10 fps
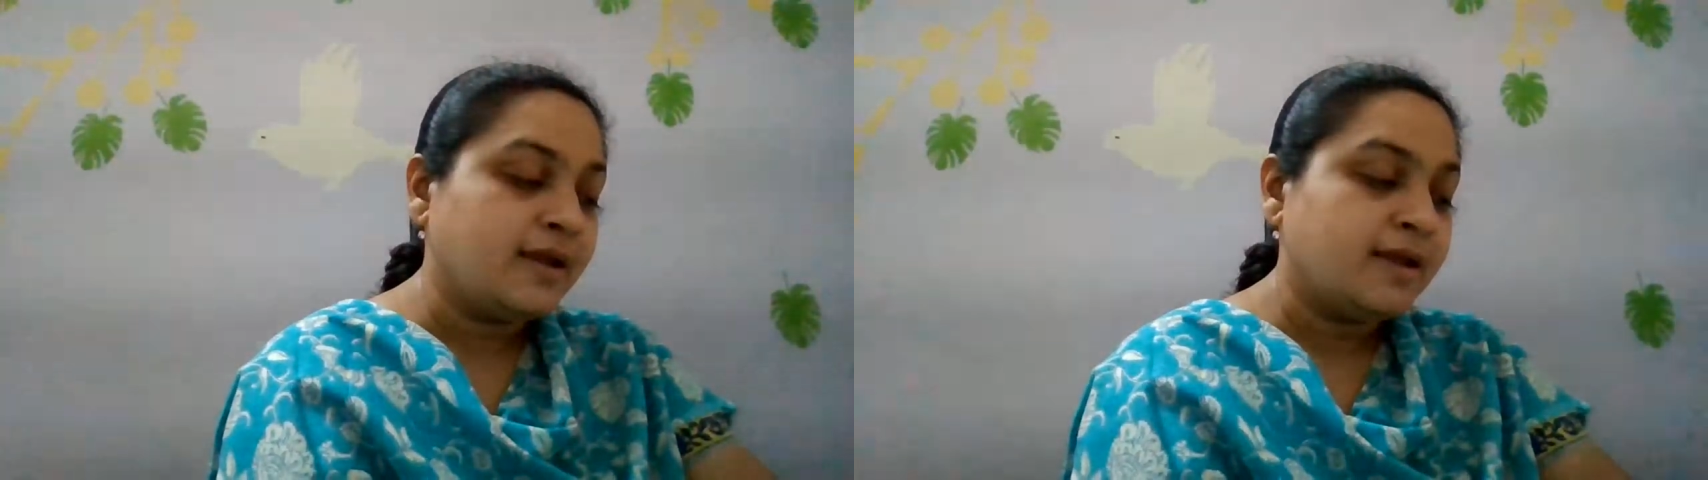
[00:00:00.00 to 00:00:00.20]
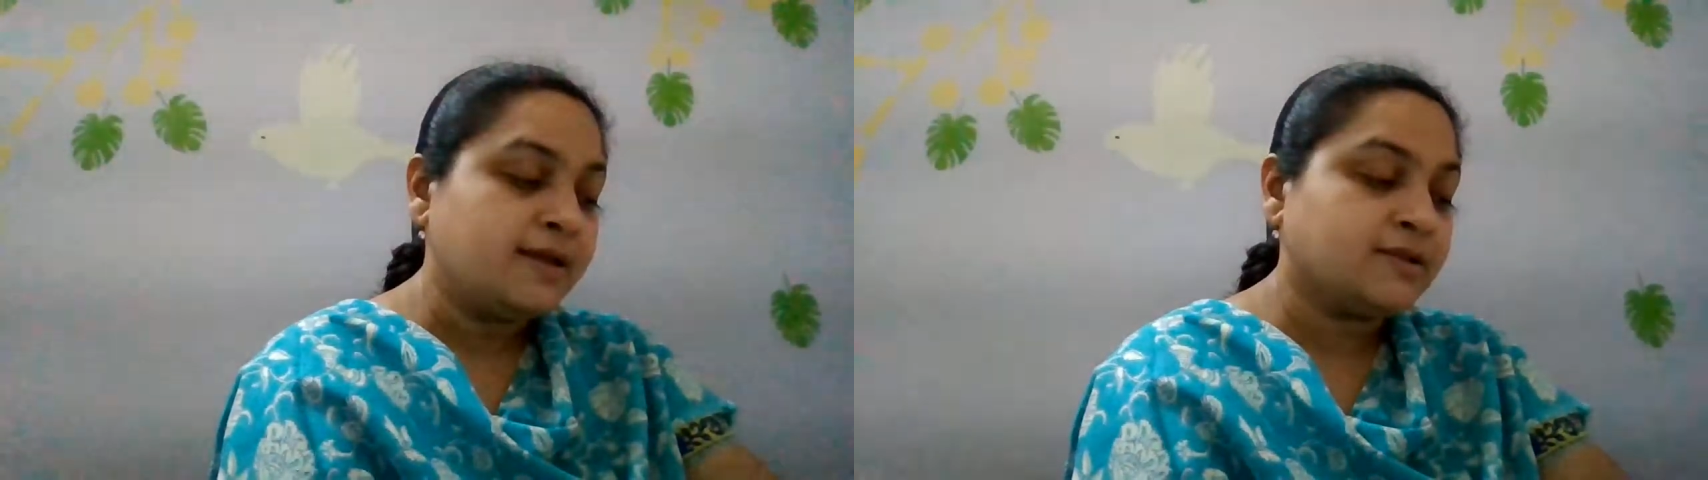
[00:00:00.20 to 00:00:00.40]

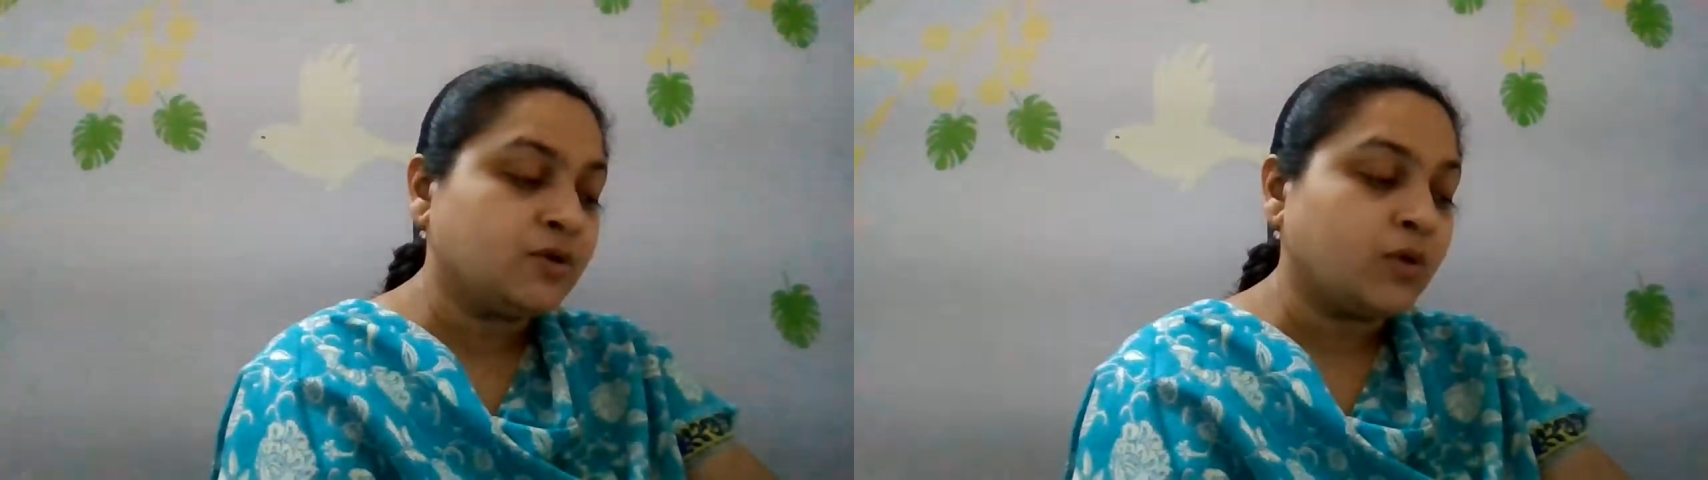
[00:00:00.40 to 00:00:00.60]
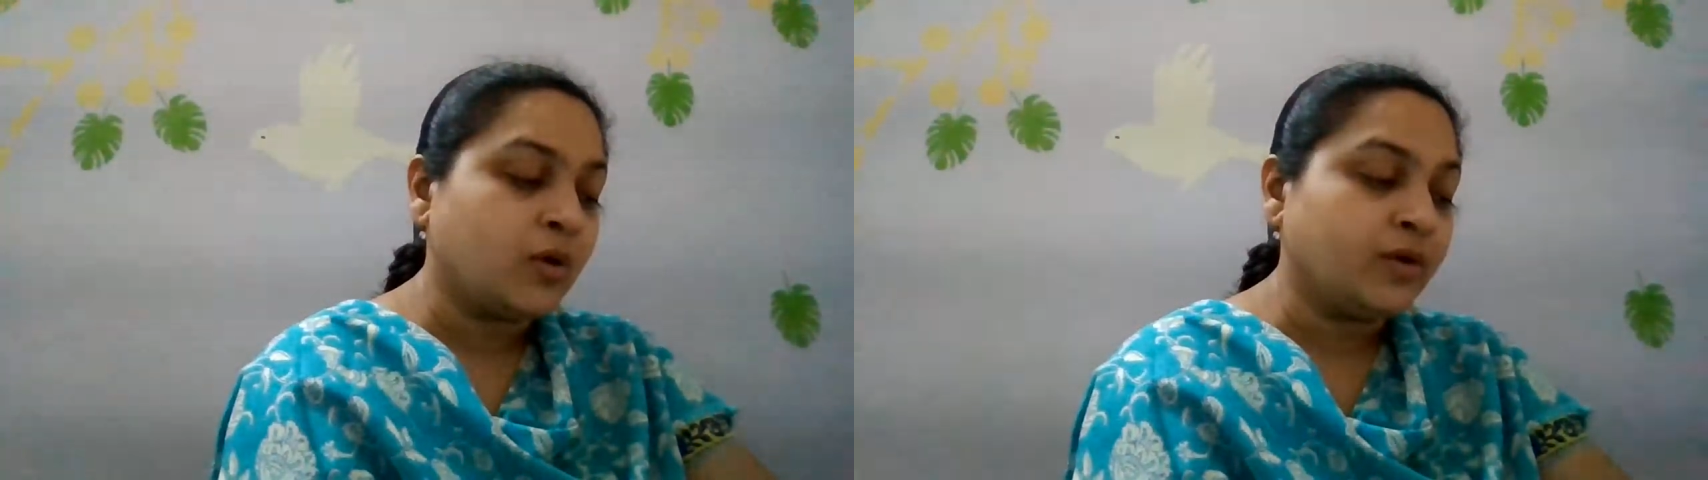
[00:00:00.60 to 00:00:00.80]
is
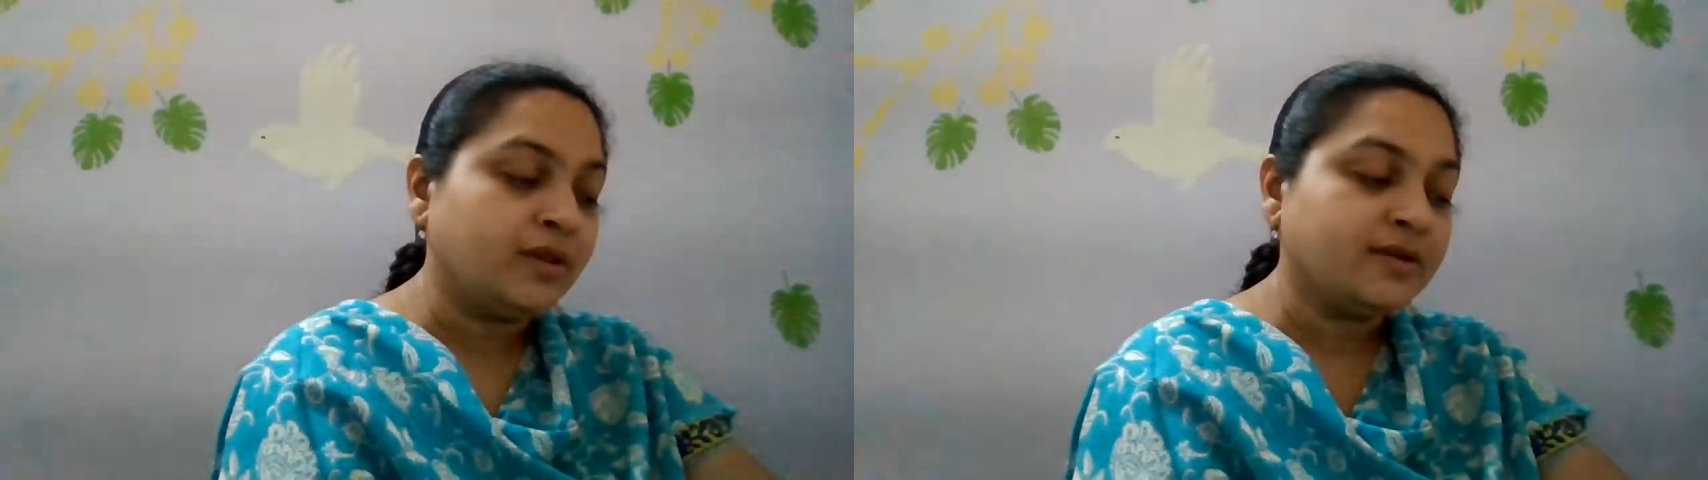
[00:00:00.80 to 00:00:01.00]
grand,